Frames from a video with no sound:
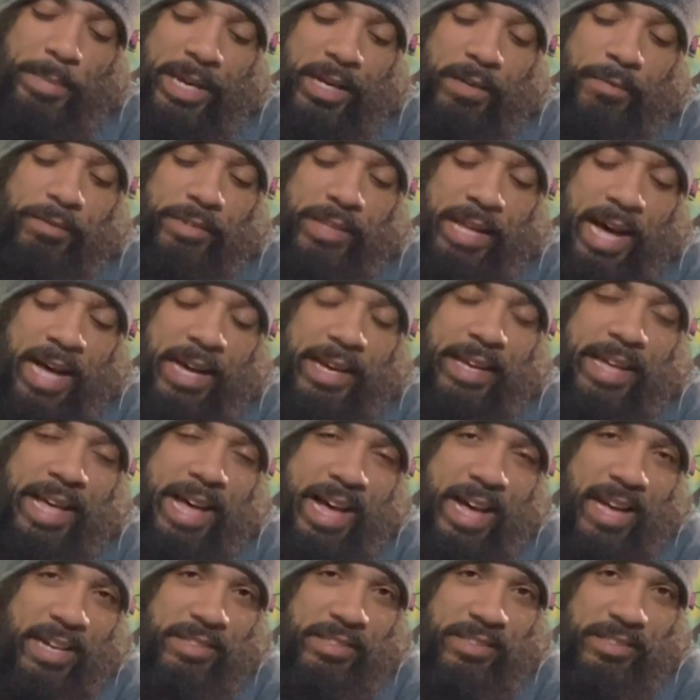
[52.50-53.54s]
of
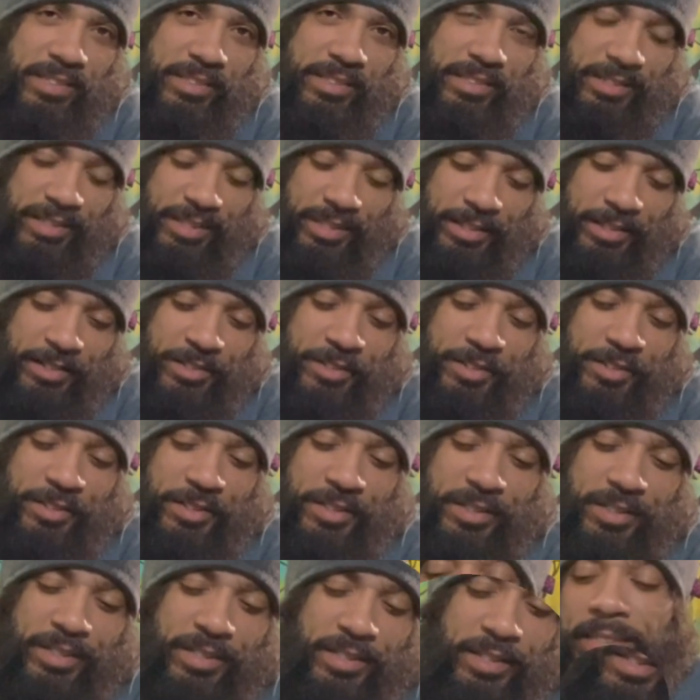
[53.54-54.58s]
die-cast steel.
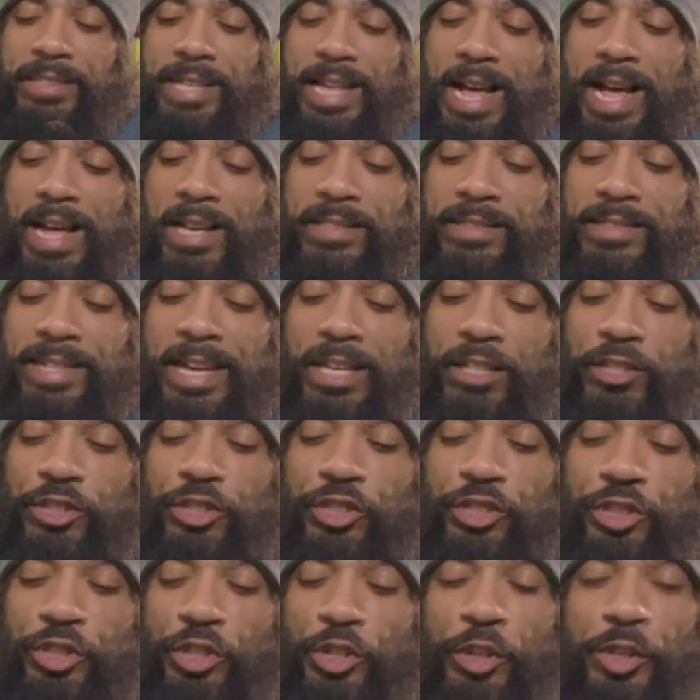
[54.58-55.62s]
It just has that
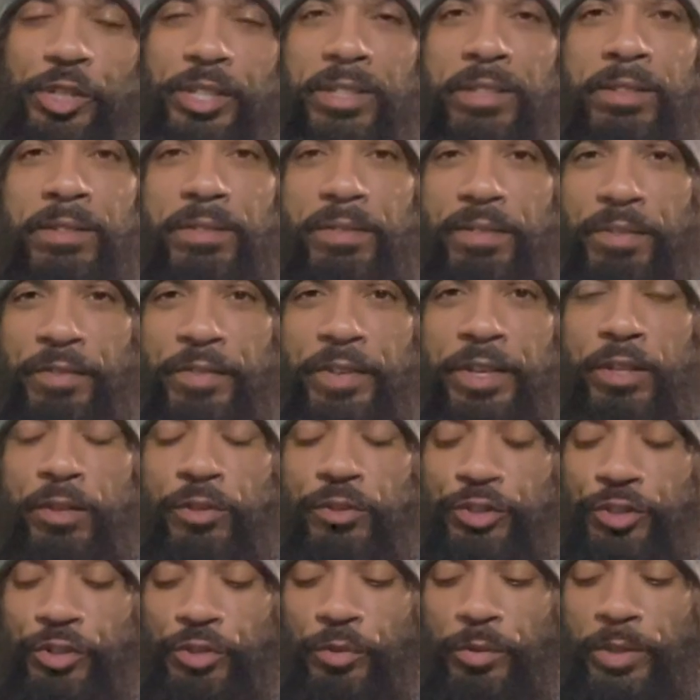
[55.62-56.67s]
sturdy feel
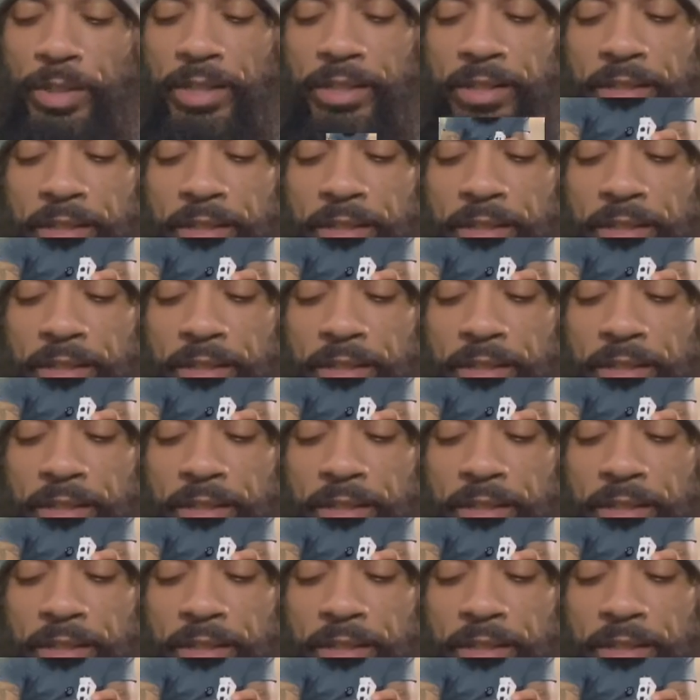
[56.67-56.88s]
to it.